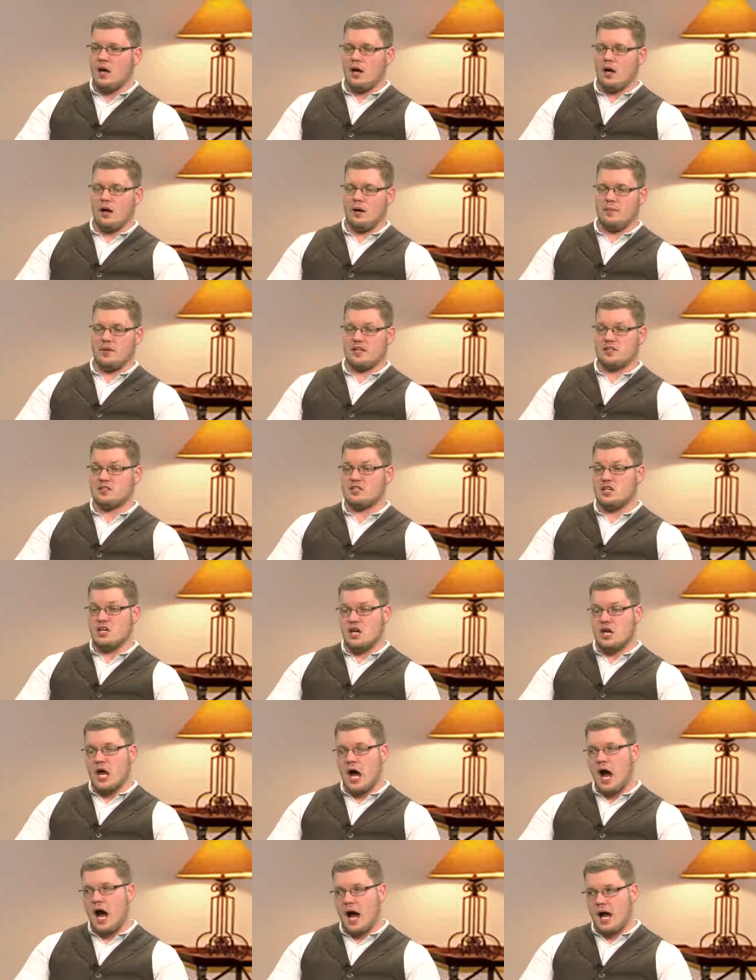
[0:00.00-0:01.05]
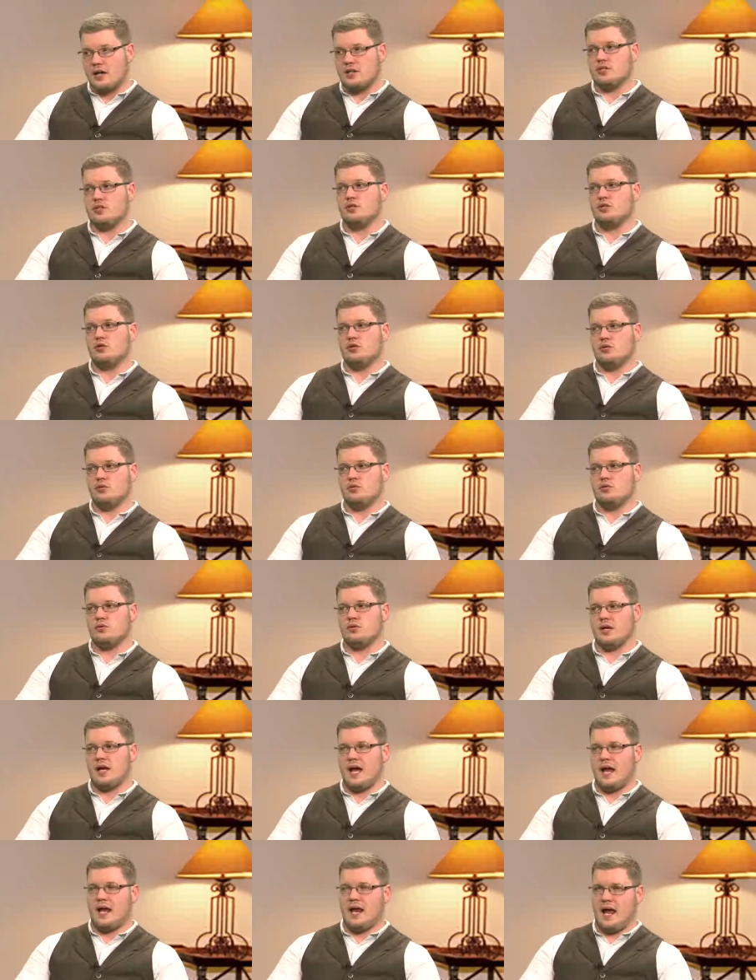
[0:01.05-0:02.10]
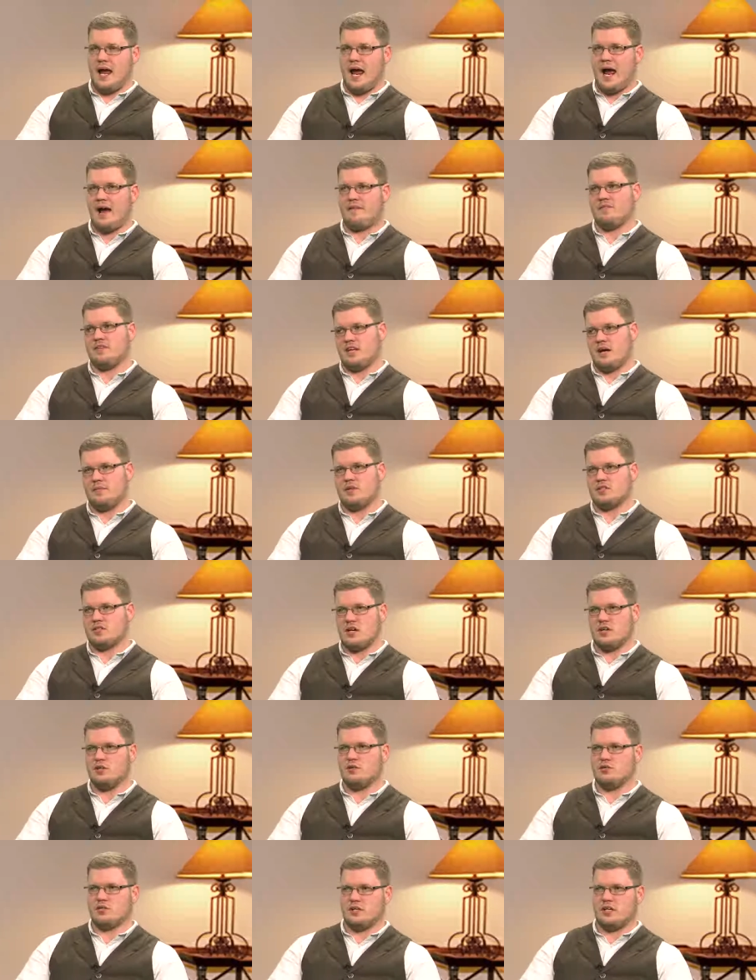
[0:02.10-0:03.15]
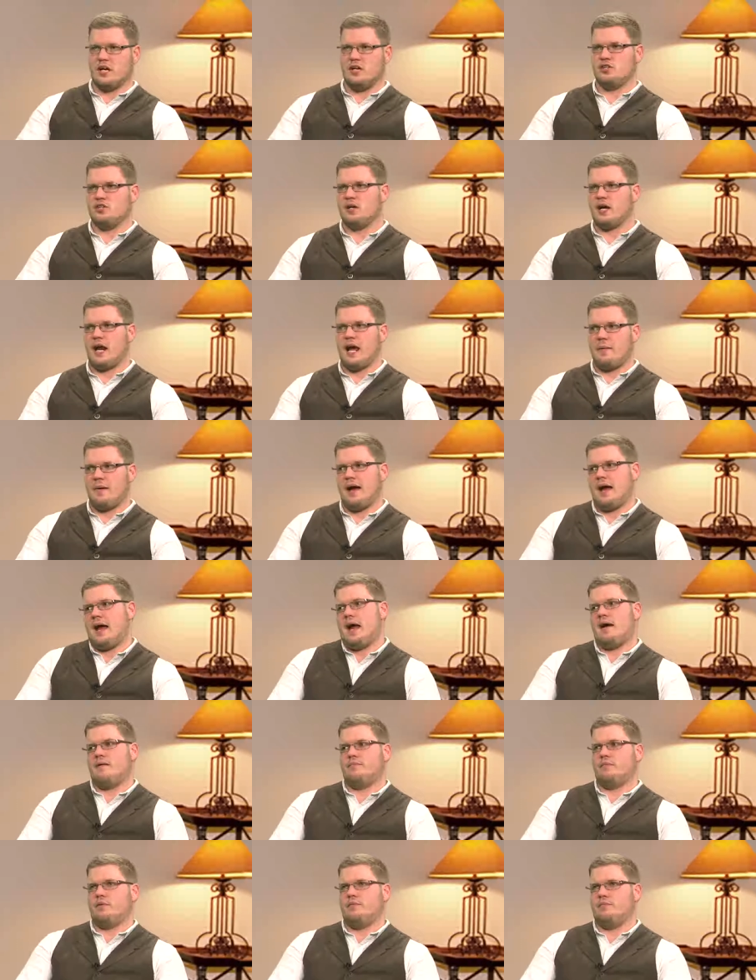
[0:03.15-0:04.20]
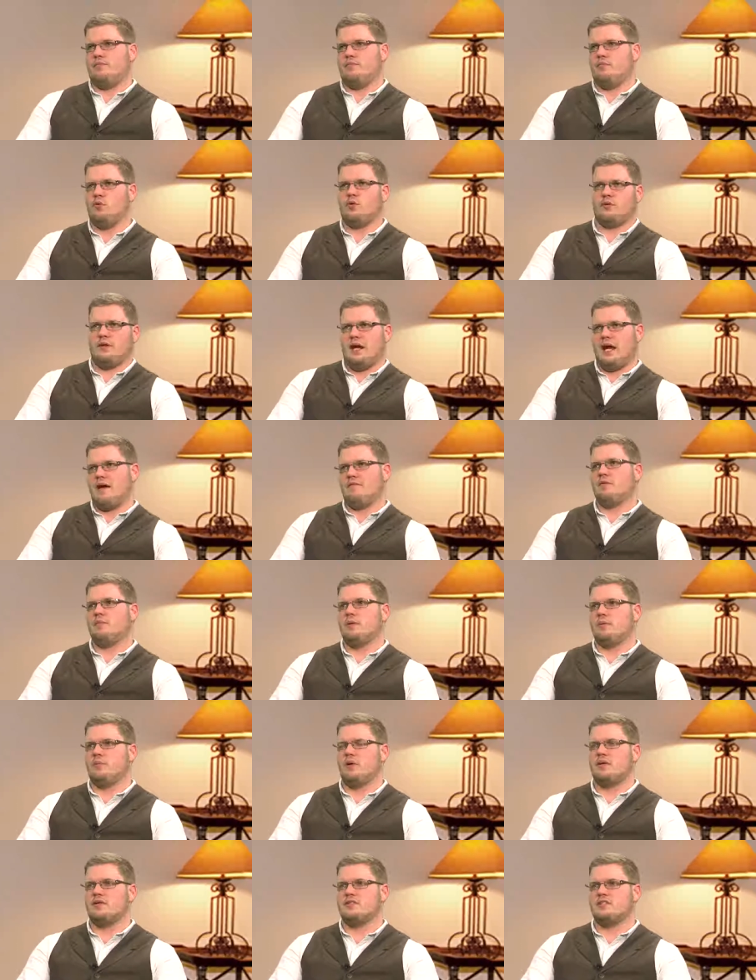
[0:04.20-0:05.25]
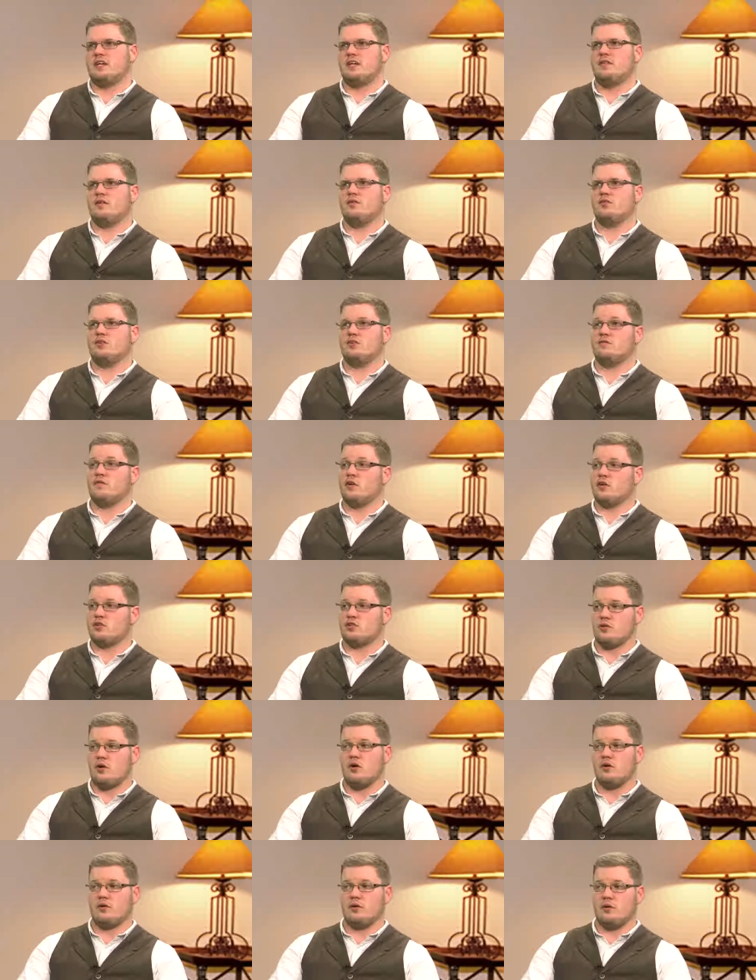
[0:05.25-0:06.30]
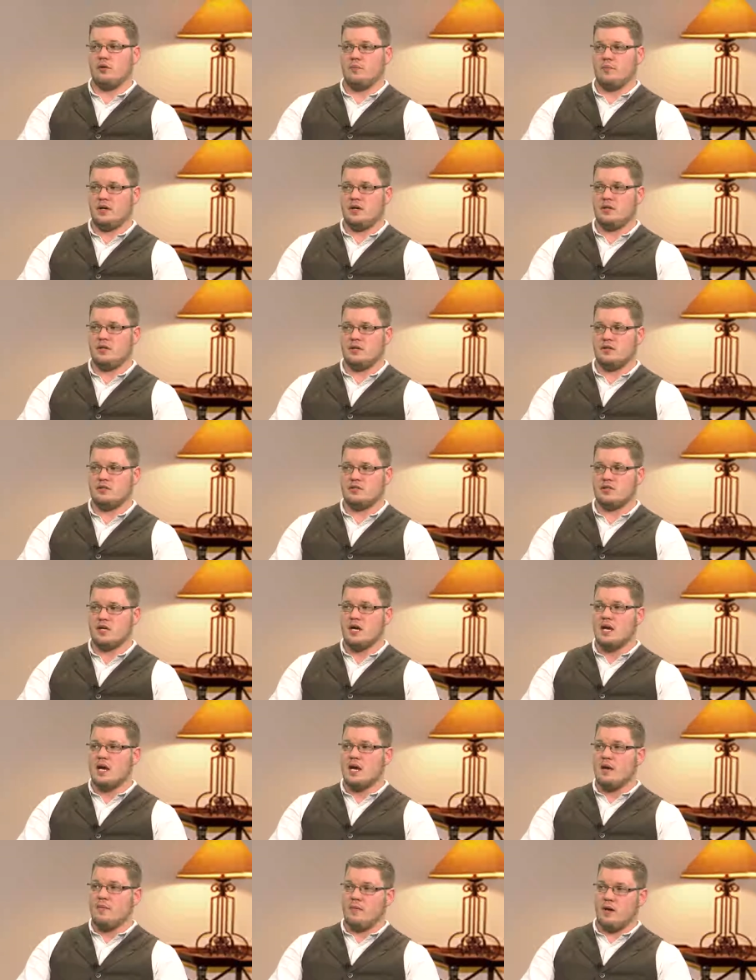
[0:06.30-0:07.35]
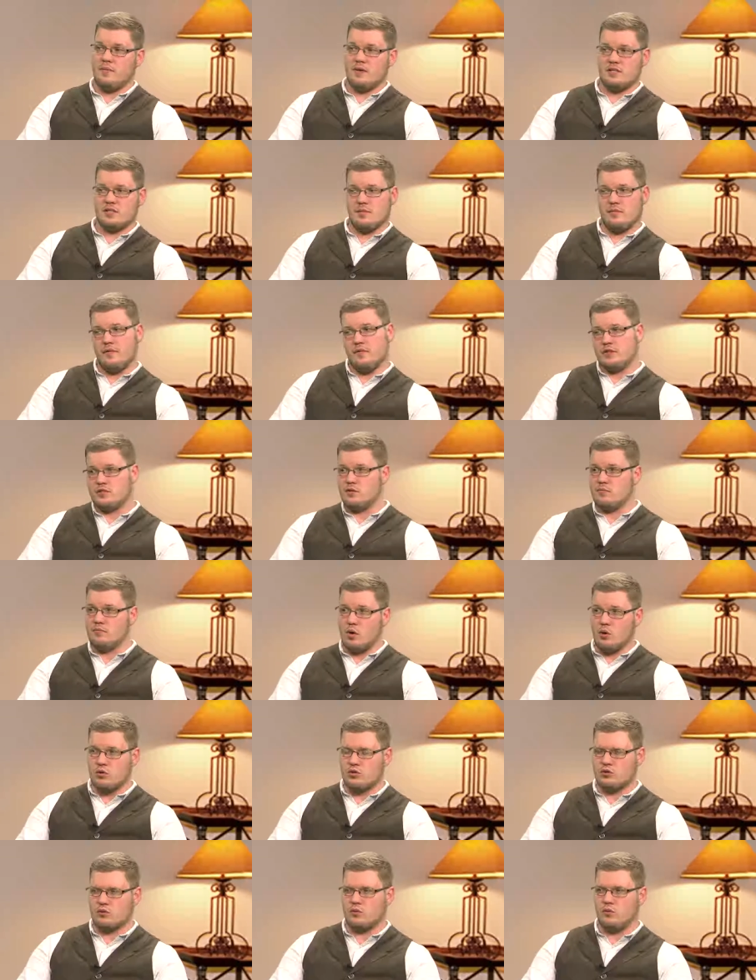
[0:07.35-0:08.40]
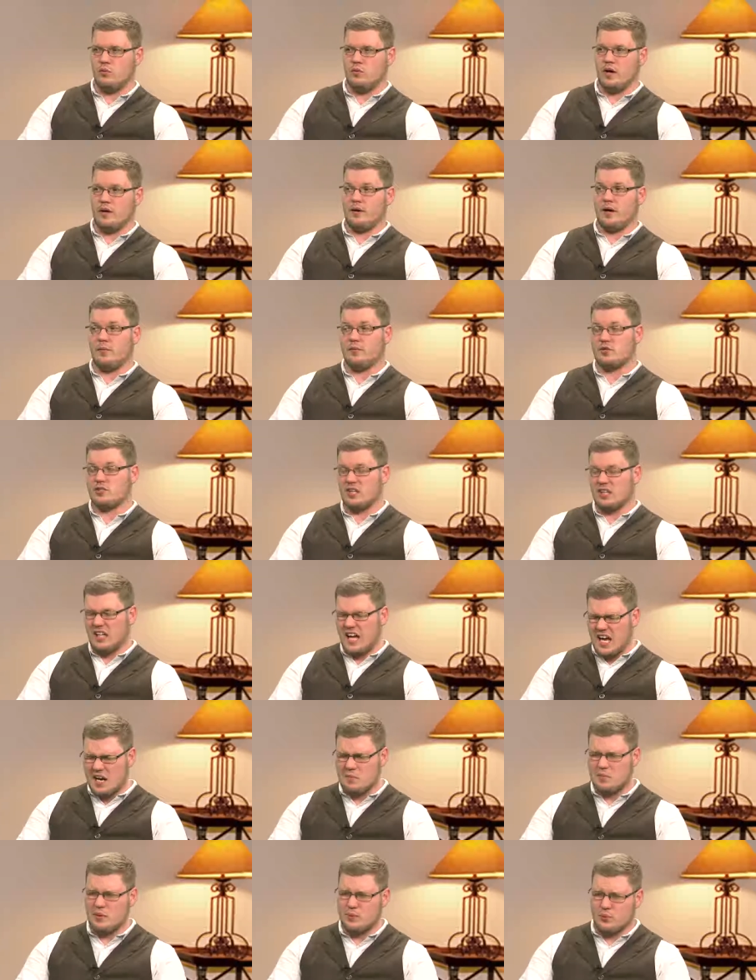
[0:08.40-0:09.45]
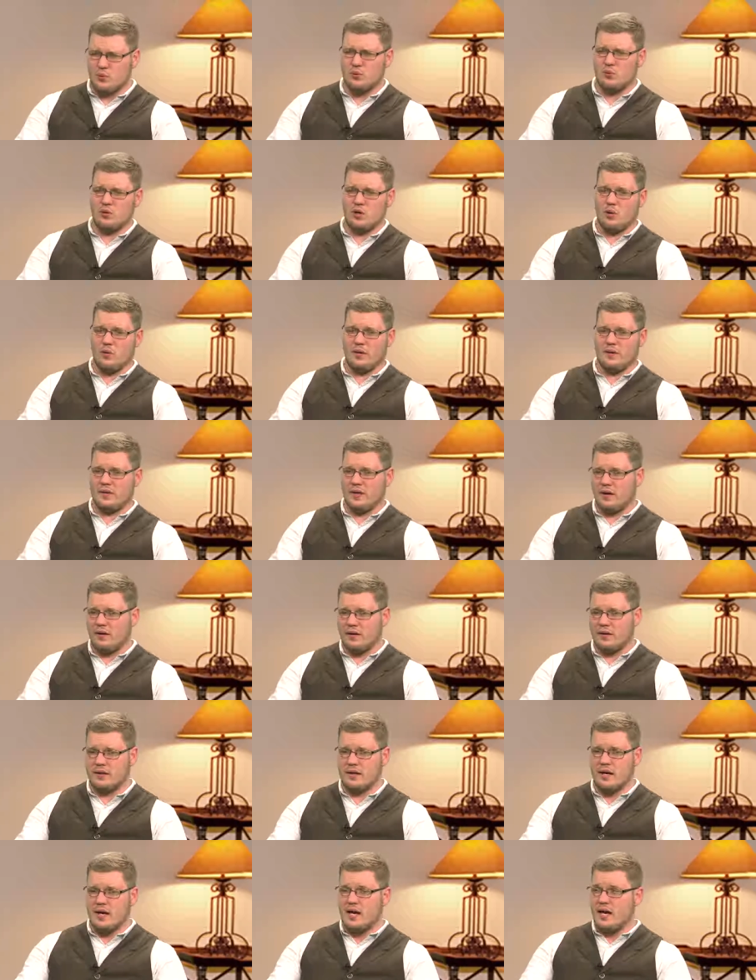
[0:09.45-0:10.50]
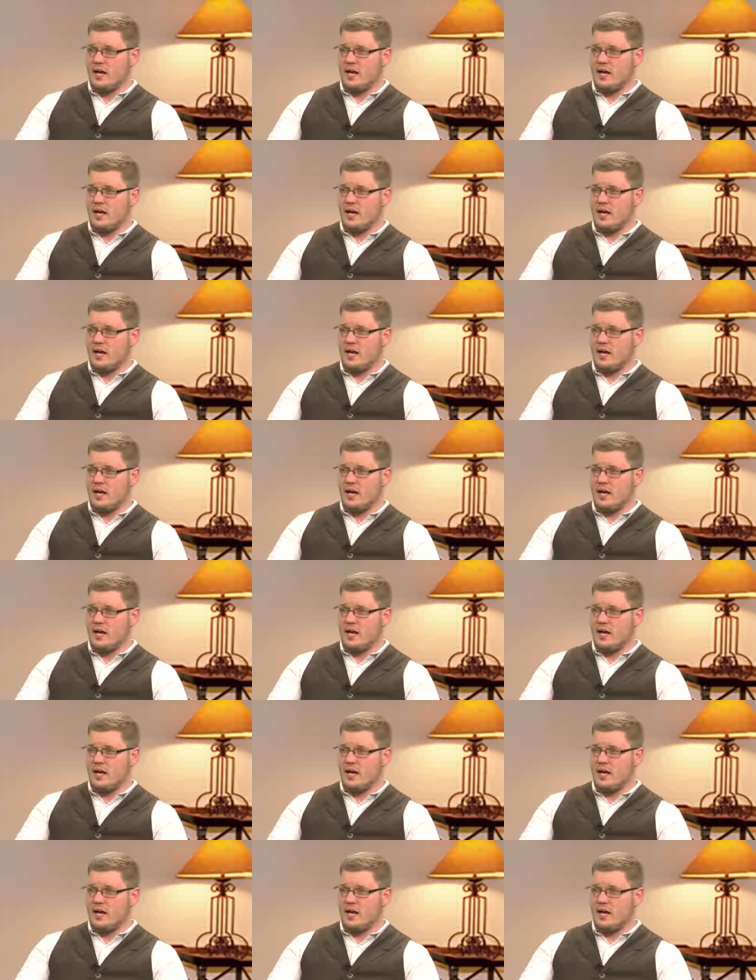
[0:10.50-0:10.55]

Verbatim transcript: Uh, but that's not you half the time. That's not usually the case. You got about half, more than half the people I would say that are just very strong in their opinions. Maybe some of it's emotional, but uh, there's a lot of people who go in there and